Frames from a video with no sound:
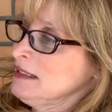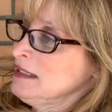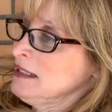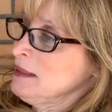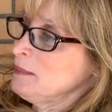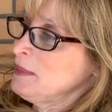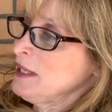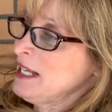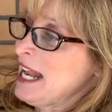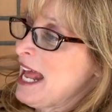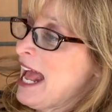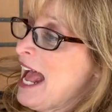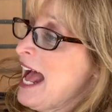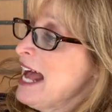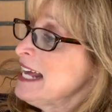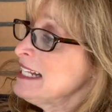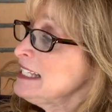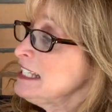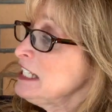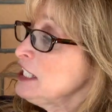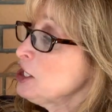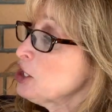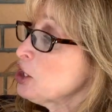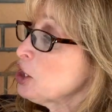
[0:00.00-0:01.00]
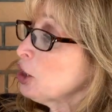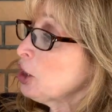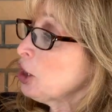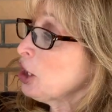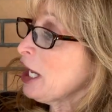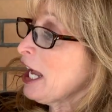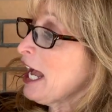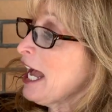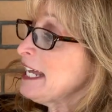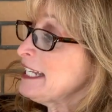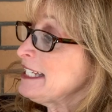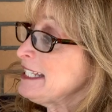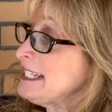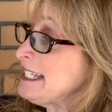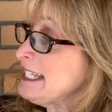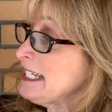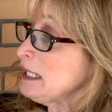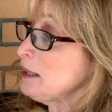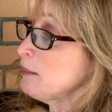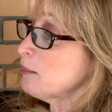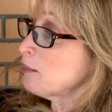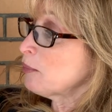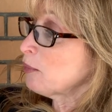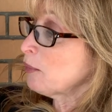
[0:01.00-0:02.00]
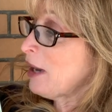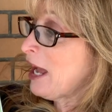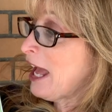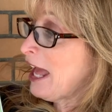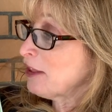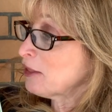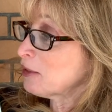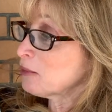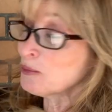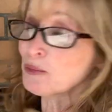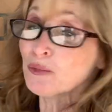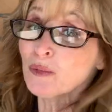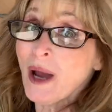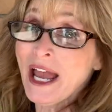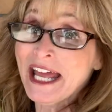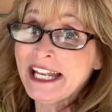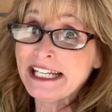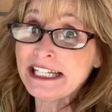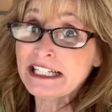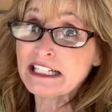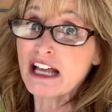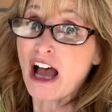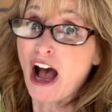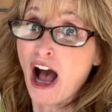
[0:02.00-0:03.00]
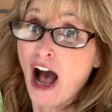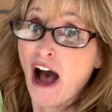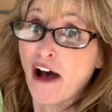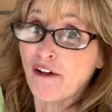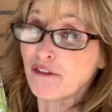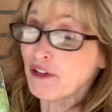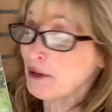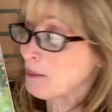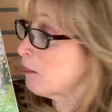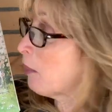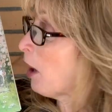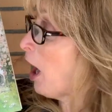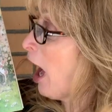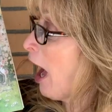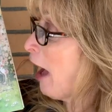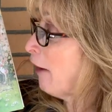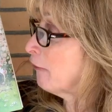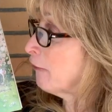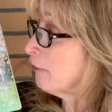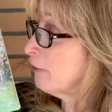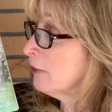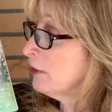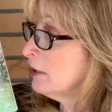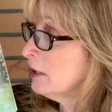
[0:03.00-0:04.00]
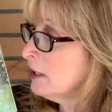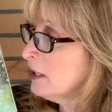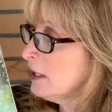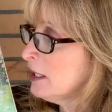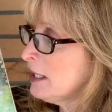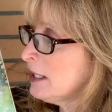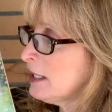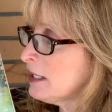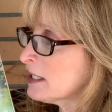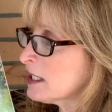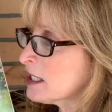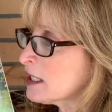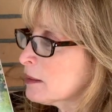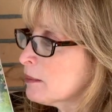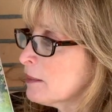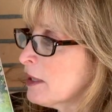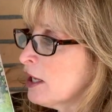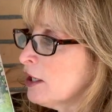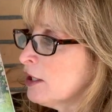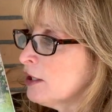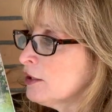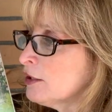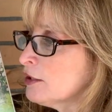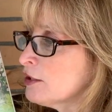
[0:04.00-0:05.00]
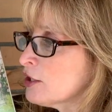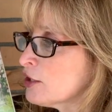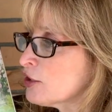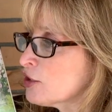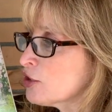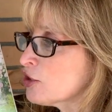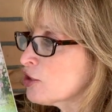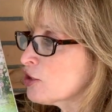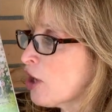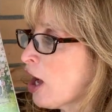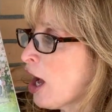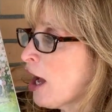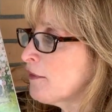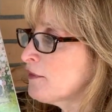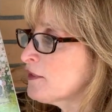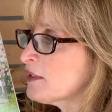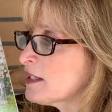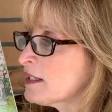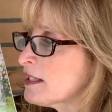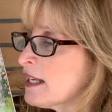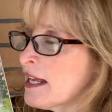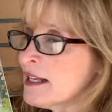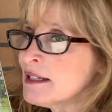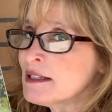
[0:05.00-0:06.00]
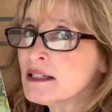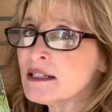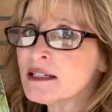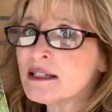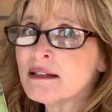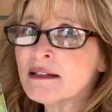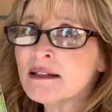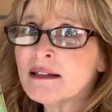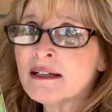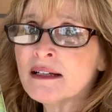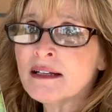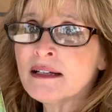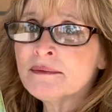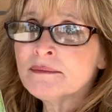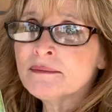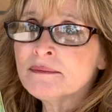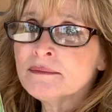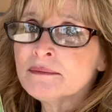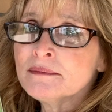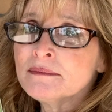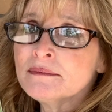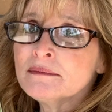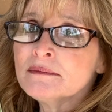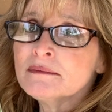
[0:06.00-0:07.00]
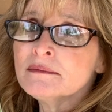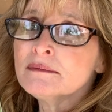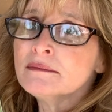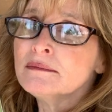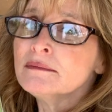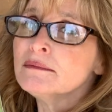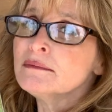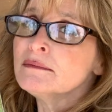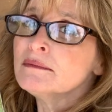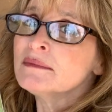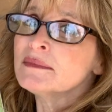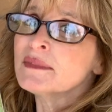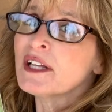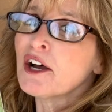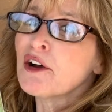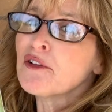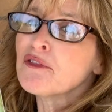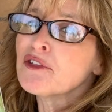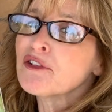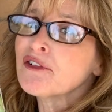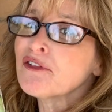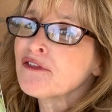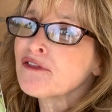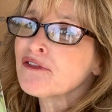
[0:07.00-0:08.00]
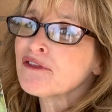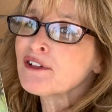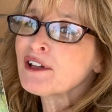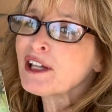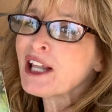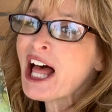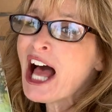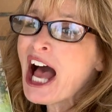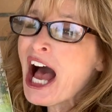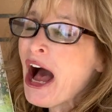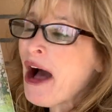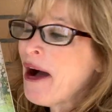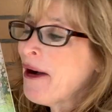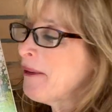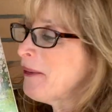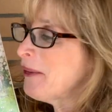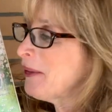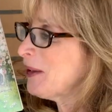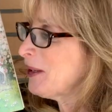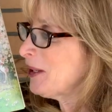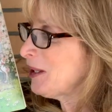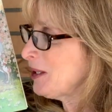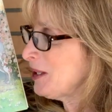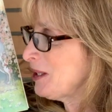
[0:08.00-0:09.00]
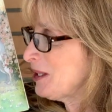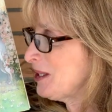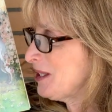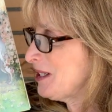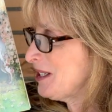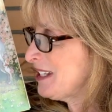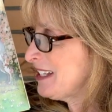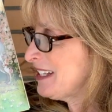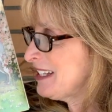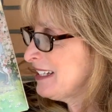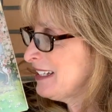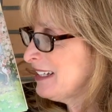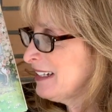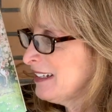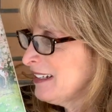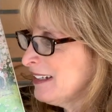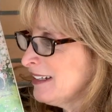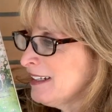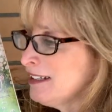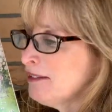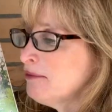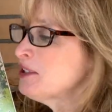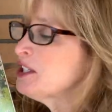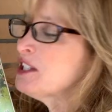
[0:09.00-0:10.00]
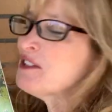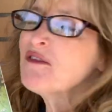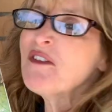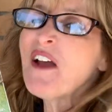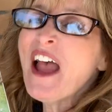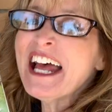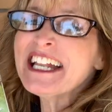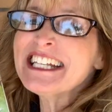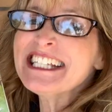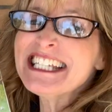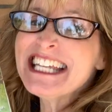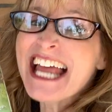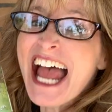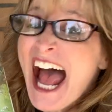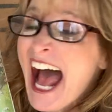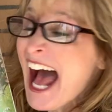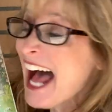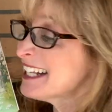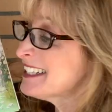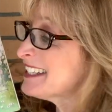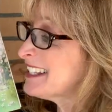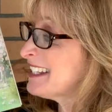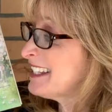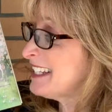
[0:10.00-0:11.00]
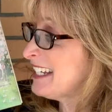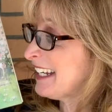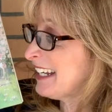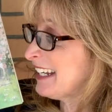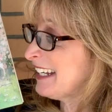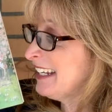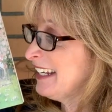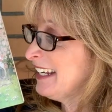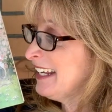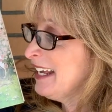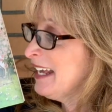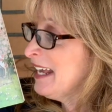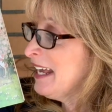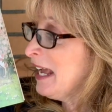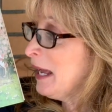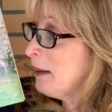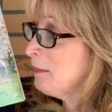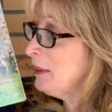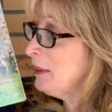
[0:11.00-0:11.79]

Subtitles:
But as he took a deep breath, ready to huff and puff, he smelled the soft scent of the flowers. It was fantastic, and